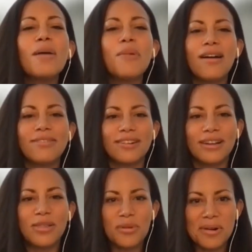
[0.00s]
offer
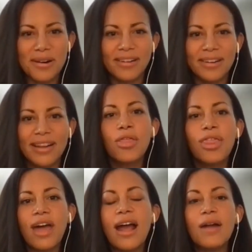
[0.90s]
in the world
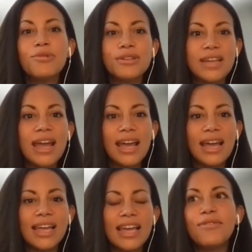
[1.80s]
that I would
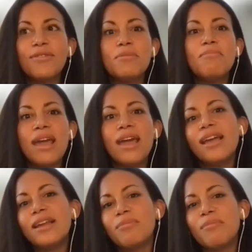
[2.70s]
take if it
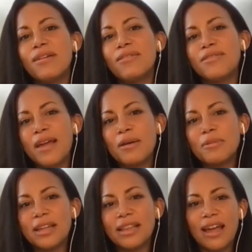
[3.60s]
made my
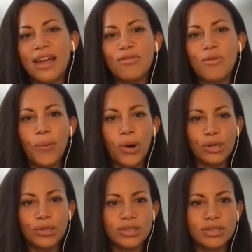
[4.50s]
family life
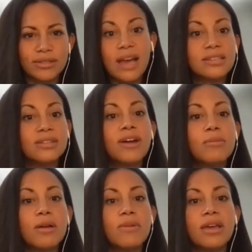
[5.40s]
worse, as defined
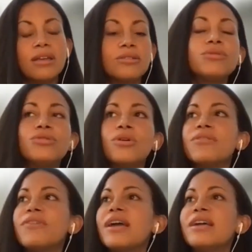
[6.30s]
by me. So
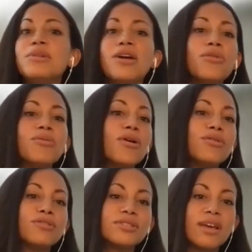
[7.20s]
if I had to be on the
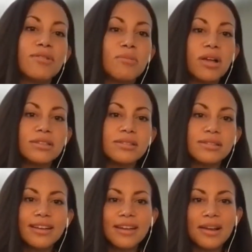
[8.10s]
road for 7
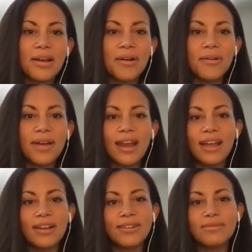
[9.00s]
months, and
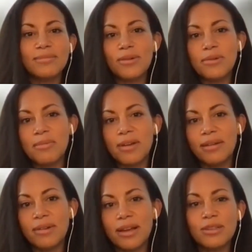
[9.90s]
I couldn't be with
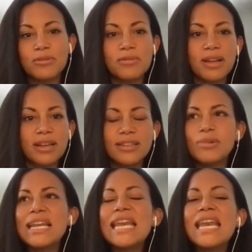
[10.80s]
my husband and my kids, I
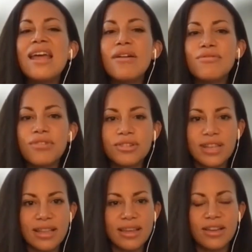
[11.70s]
would never
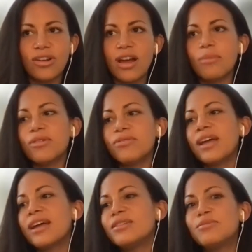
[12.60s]
take that job. If I
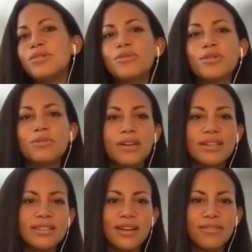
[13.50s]
had to move to a
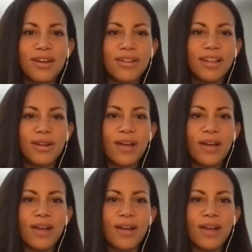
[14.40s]
place that I felt like